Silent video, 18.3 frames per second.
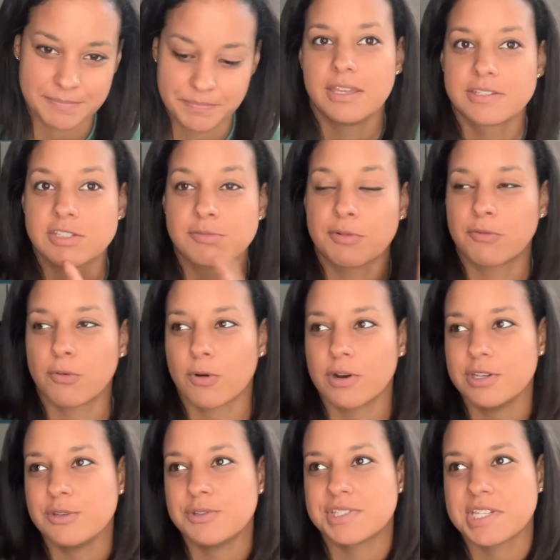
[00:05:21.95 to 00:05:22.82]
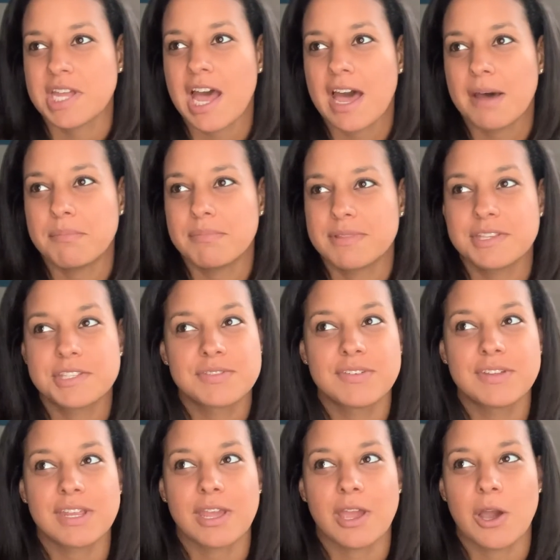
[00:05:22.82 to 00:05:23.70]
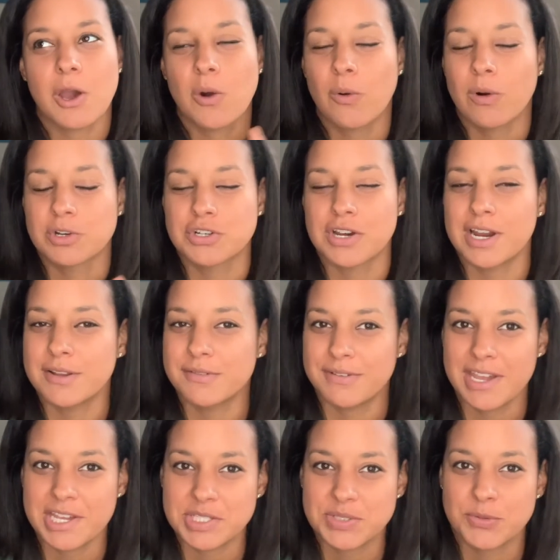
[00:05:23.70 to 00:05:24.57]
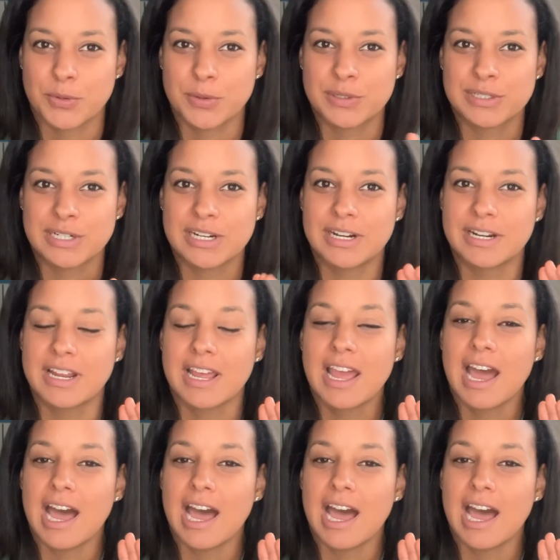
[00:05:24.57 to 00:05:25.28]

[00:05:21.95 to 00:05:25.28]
So before you stop this video or try to fast forward,